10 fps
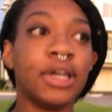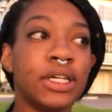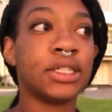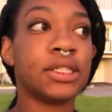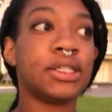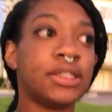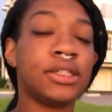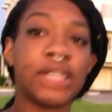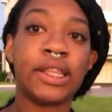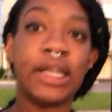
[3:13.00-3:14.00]

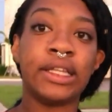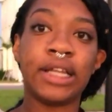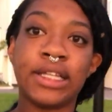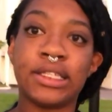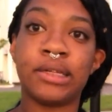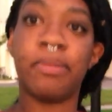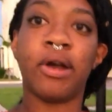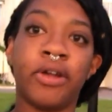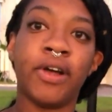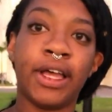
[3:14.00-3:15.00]
that's, I think that's
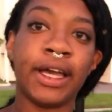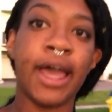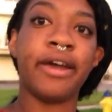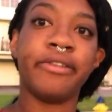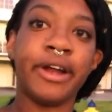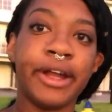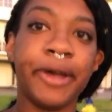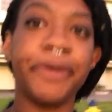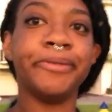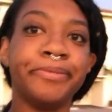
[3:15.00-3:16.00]
about all I got right
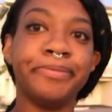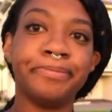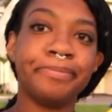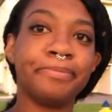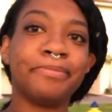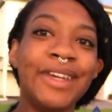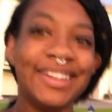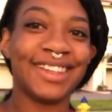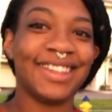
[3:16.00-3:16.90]
now.